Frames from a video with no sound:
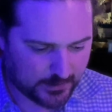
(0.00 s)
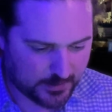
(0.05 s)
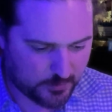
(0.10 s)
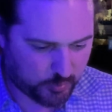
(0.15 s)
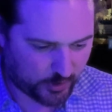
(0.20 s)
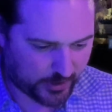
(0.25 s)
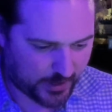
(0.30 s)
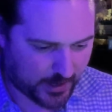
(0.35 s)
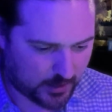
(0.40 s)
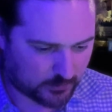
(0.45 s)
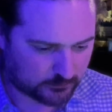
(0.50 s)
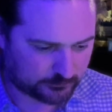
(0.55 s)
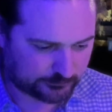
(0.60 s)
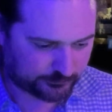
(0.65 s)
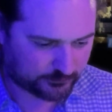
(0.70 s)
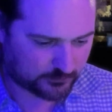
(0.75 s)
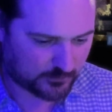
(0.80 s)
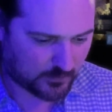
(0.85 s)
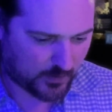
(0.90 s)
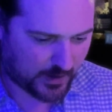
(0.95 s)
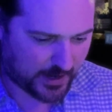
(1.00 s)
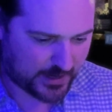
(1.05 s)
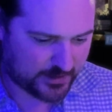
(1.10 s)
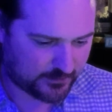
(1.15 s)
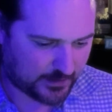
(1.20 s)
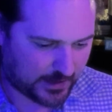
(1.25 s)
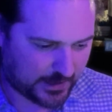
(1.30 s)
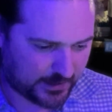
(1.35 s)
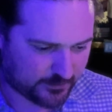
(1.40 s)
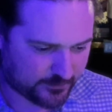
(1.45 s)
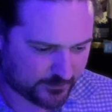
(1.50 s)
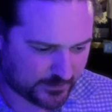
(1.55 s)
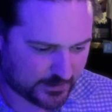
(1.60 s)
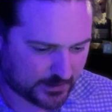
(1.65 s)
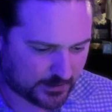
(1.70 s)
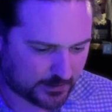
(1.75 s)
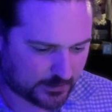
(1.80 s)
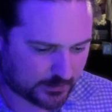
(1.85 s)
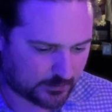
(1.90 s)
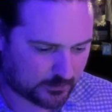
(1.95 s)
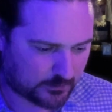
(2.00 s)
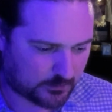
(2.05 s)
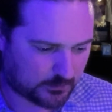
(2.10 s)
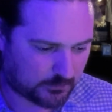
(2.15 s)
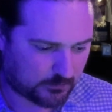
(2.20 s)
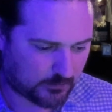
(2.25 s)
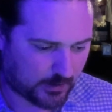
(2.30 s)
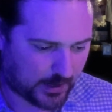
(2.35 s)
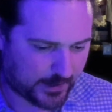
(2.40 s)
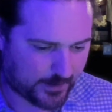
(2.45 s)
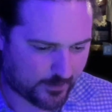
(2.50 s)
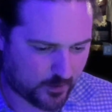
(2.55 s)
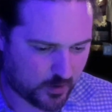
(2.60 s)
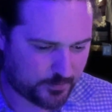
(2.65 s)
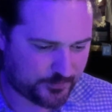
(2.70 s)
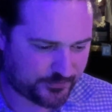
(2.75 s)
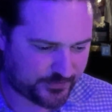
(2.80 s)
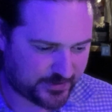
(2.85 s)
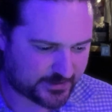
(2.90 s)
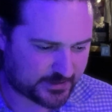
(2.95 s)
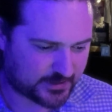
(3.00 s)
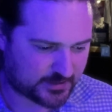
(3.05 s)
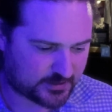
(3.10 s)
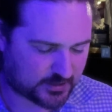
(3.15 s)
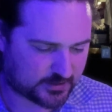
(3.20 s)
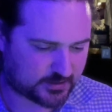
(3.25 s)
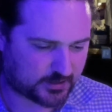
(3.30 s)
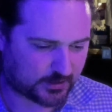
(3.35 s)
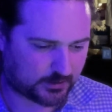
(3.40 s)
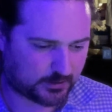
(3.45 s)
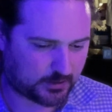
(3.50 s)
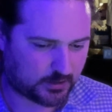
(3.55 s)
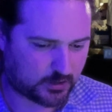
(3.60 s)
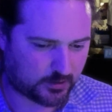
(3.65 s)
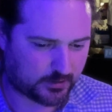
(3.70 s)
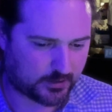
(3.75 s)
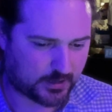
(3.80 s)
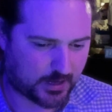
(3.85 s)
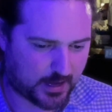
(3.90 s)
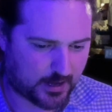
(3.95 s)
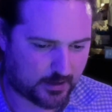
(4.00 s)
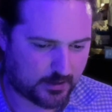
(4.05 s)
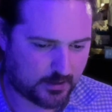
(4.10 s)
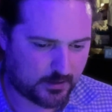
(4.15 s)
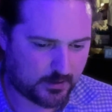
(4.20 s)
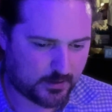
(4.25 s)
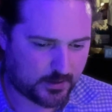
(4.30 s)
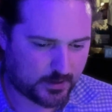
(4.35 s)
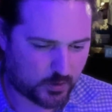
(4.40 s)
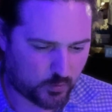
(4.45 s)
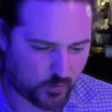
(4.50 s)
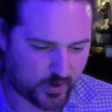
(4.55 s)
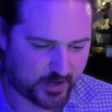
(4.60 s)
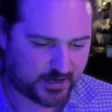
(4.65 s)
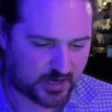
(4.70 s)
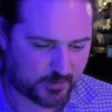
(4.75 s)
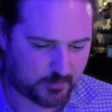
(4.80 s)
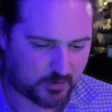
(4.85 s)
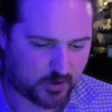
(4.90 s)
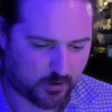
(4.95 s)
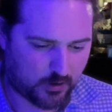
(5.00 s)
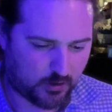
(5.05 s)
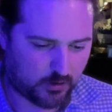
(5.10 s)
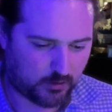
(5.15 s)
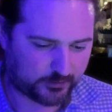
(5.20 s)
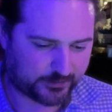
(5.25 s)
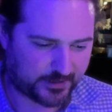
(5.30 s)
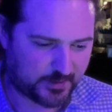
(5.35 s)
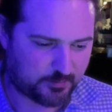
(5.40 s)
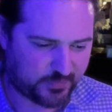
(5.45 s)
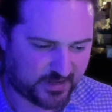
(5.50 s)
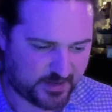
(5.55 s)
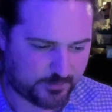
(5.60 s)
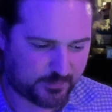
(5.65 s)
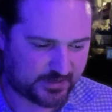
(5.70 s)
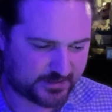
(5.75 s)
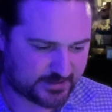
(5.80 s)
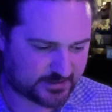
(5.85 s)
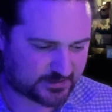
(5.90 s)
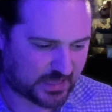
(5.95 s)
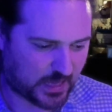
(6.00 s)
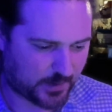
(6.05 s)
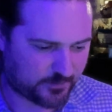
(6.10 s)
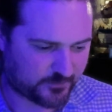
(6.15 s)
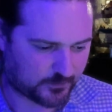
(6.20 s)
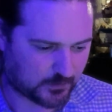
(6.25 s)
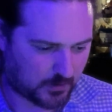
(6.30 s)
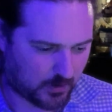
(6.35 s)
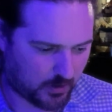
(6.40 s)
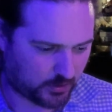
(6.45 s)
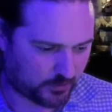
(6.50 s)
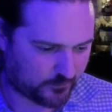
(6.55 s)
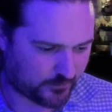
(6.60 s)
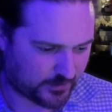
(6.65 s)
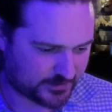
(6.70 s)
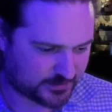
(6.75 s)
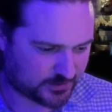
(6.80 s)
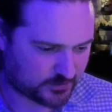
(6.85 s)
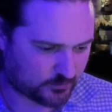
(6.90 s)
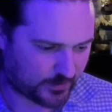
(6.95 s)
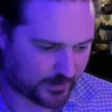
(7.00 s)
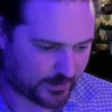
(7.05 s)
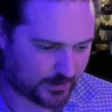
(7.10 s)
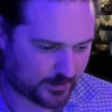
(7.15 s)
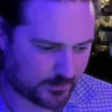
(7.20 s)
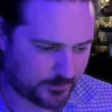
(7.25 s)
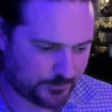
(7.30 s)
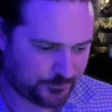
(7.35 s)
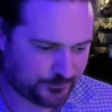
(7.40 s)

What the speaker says: But I hope this is just a good wake-up call and a pee-pee slap for all of us, where